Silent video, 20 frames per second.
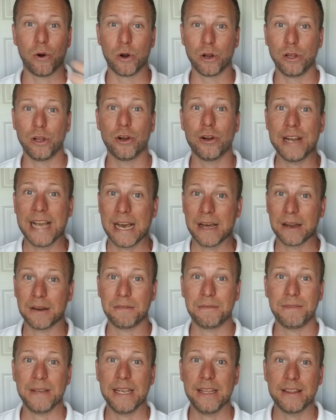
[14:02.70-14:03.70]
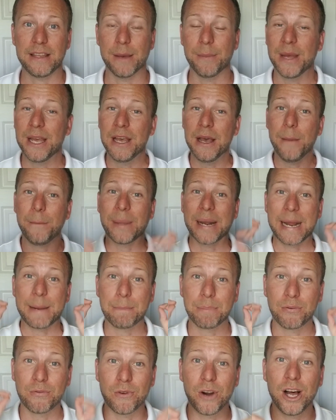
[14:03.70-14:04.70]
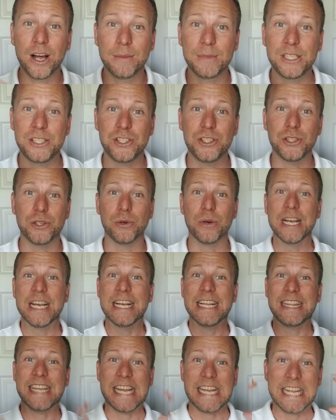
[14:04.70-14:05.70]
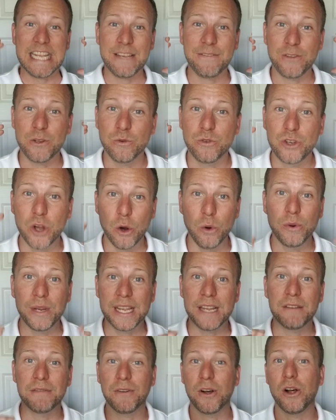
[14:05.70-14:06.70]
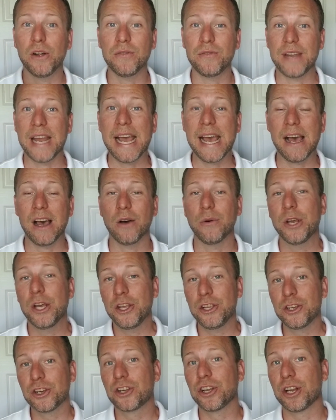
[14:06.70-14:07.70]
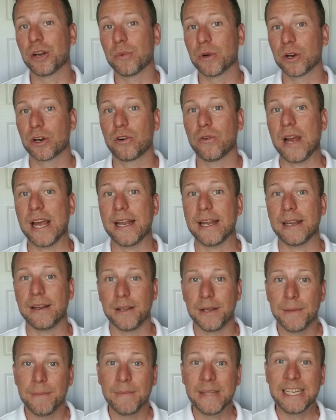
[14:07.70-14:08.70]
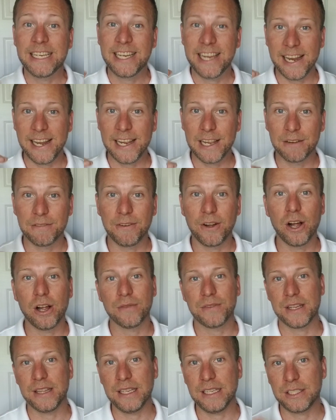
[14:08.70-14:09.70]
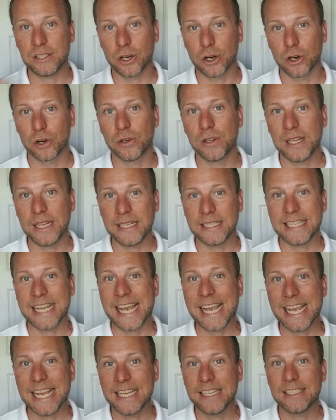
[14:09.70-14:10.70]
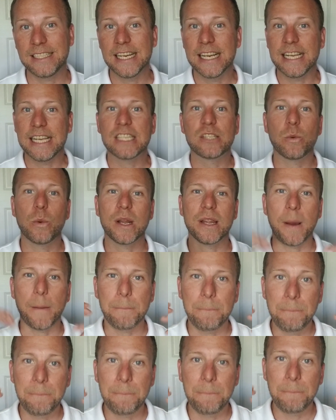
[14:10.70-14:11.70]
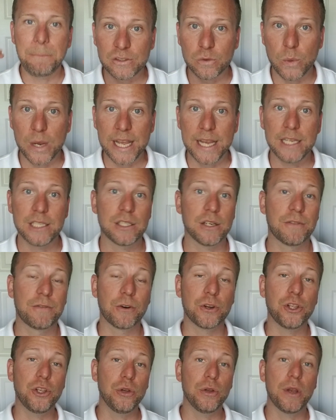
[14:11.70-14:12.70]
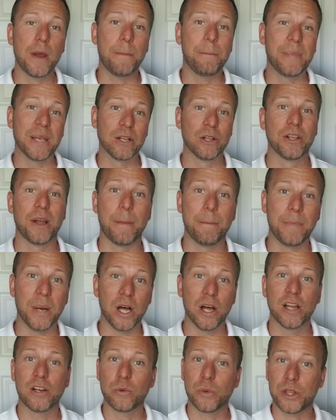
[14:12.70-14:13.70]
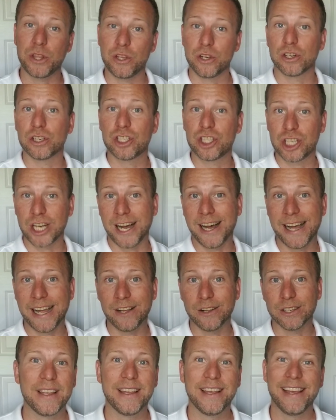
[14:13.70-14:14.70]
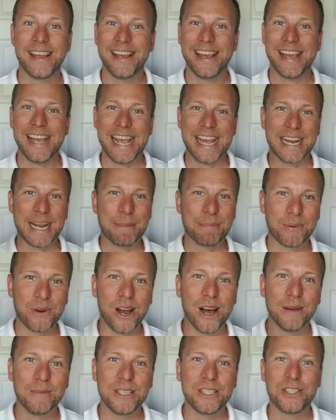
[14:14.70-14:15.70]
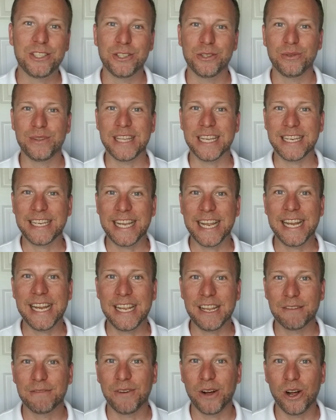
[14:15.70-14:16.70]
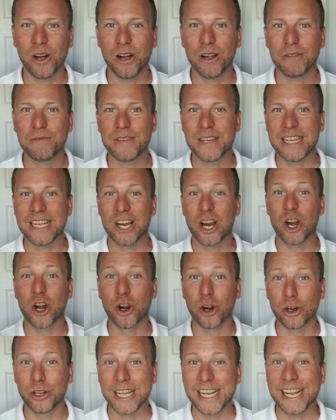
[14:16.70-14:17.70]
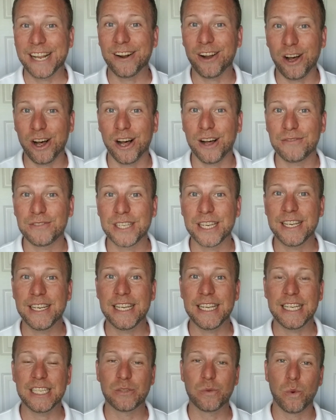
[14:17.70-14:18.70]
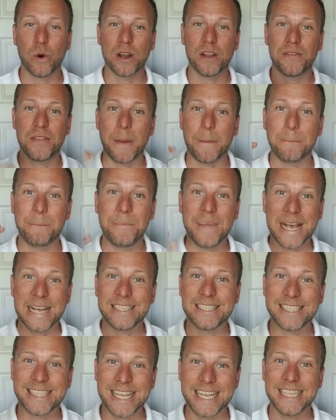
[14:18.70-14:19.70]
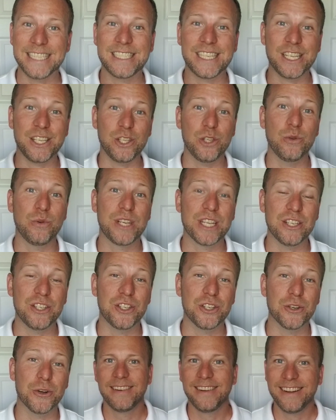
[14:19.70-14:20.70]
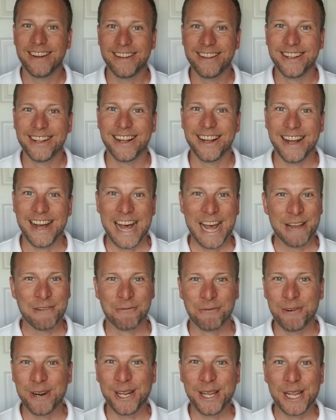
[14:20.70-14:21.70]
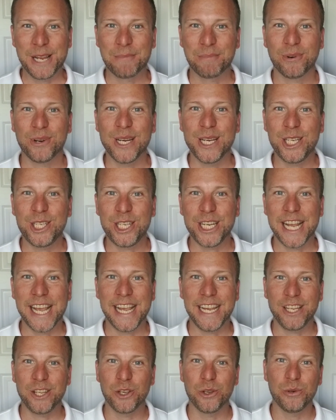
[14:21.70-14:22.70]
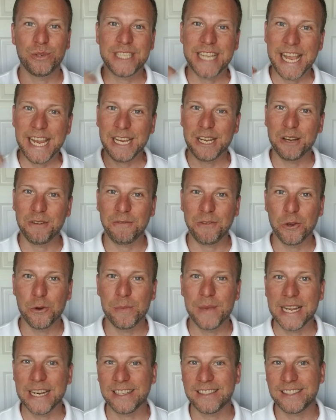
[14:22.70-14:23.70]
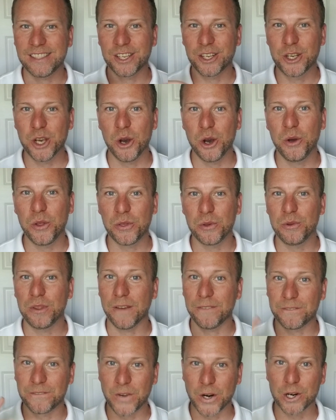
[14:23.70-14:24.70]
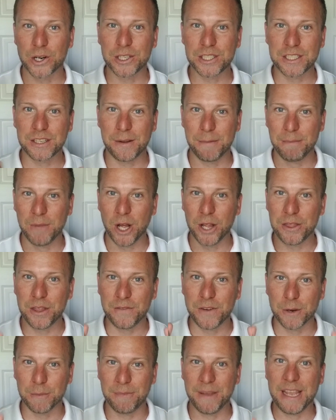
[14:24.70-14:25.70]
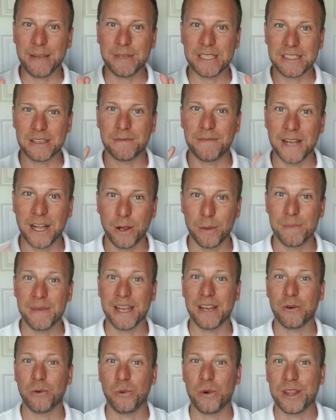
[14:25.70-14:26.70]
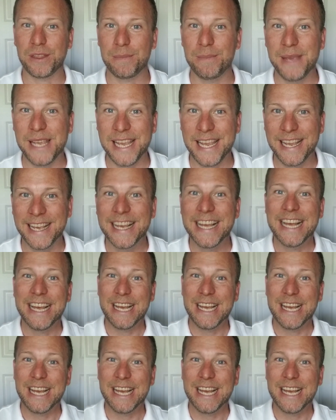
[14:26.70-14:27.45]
or learn how to feed them. But I promise you that if you don't get involved now, you're going to regret it. Getting involved in these early days is one of the best ways for you to build a bond with your child. And I promise you that getting involved early and often is one of the best things that you can do. I really appreciate you taking a few minutes to go through the first month of your baby's development with me